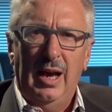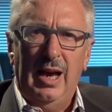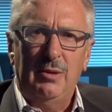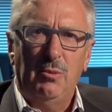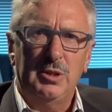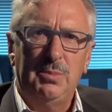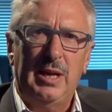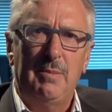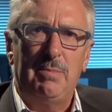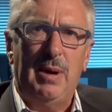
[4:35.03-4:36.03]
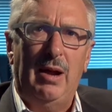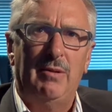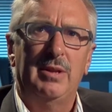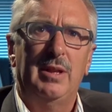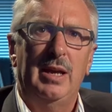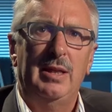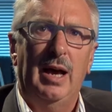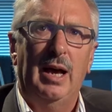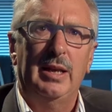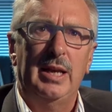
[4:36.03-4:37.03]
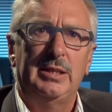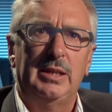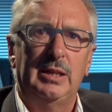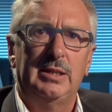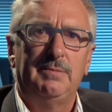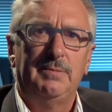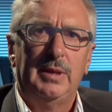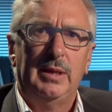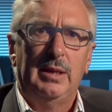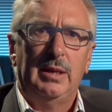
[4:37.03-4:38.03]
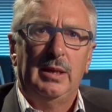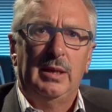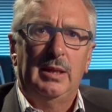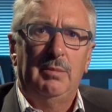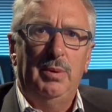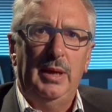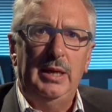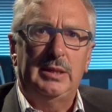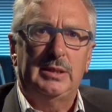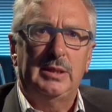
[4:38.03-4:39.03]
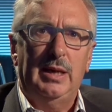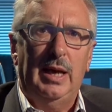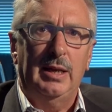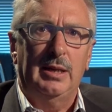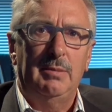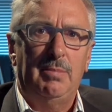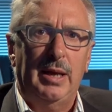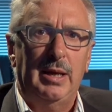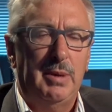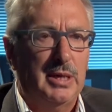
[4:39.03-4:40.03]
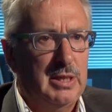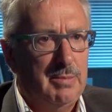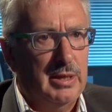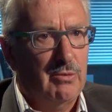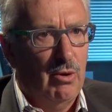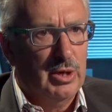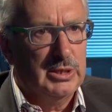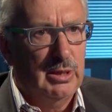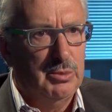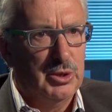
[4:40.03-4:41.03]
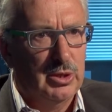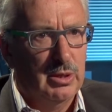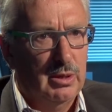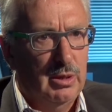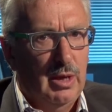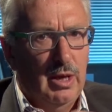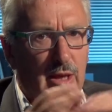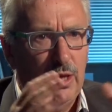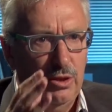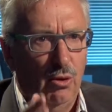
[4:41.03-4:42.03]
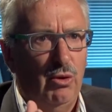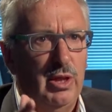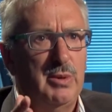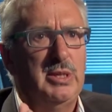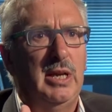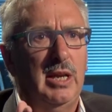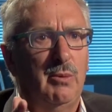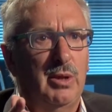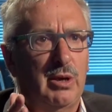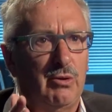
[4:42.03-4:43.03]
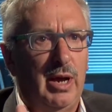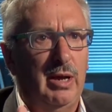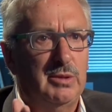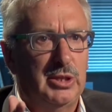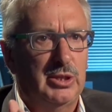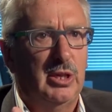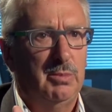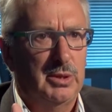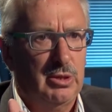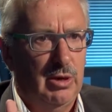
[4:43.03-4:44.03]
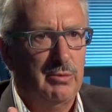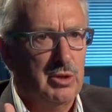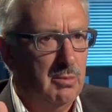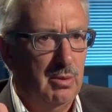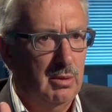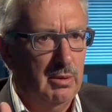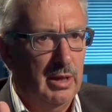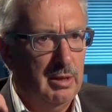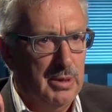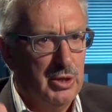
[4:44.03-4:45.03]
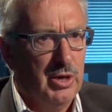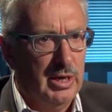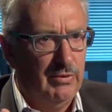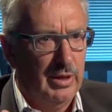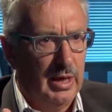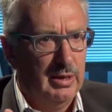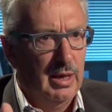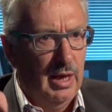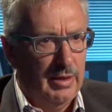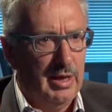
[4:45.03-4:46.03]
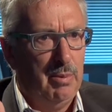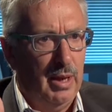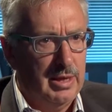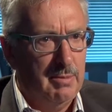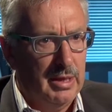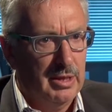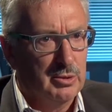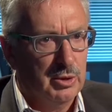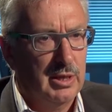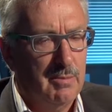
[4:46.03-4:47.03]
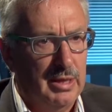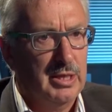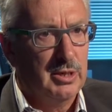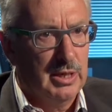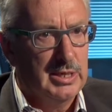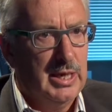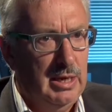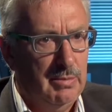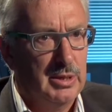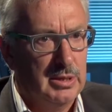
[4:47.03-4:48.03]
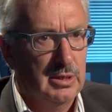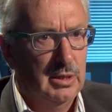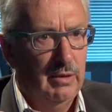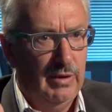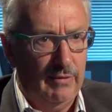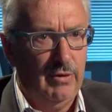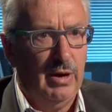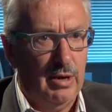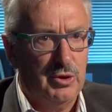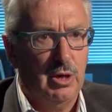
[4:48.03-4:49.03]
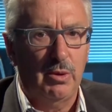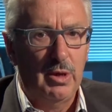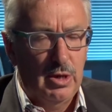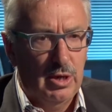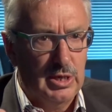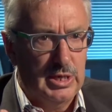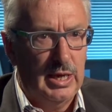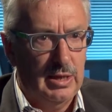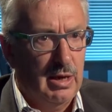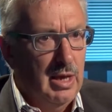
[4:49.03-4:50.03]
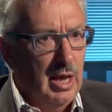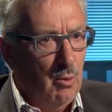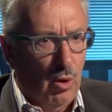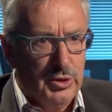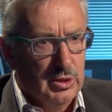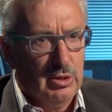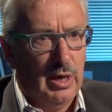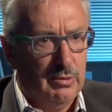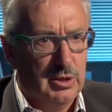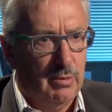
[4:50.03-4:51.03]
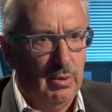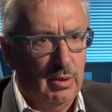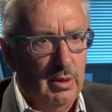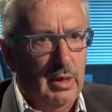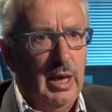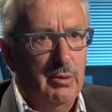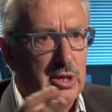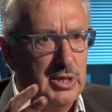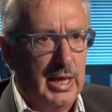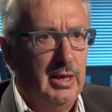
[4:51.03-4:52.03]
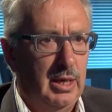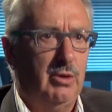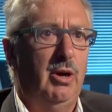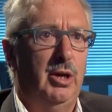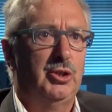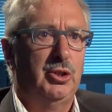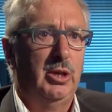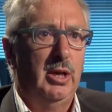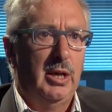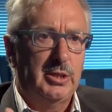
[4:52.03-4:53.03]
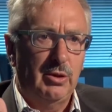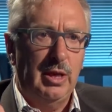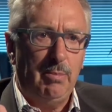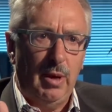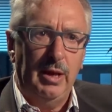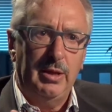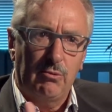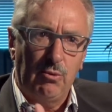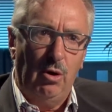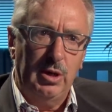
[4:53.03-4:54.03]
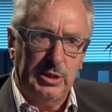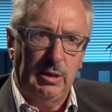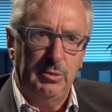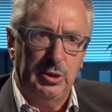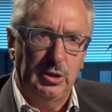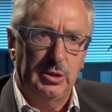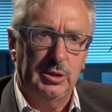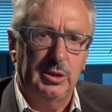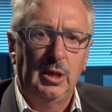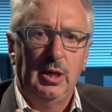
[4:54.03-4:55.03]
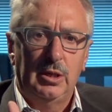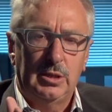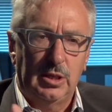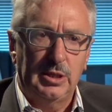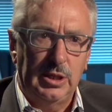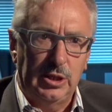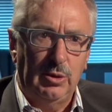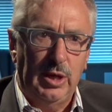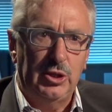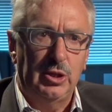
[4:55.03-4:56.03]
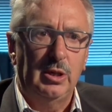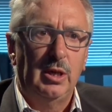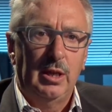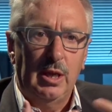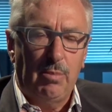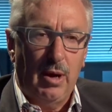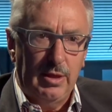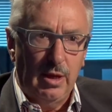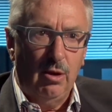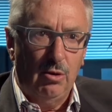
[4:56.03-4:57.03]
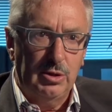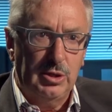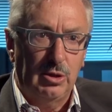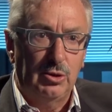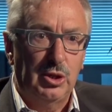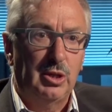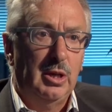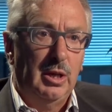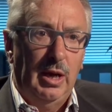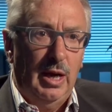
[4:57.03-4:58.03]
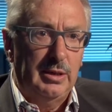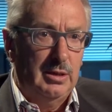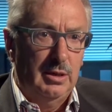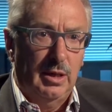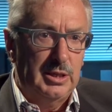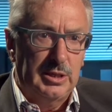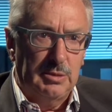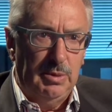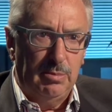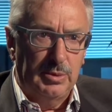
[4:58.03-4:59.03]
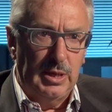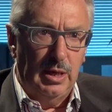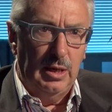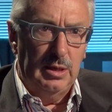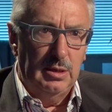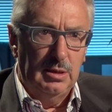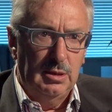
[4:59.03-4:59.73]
And what's become apparent in that is that the police handled it badly because they made the wrong assumption. They thought they were dealing with a crowd disturbance, crowd trouble, and they'd been trained for that. And they applied the methods, and the methods are containment. If you have crowd trouble, you contain it wasn't crowd trouble. It was a deadly crush. So they applied the wrong assumptions to the situation. They applied the wrong solution, and 96 people died.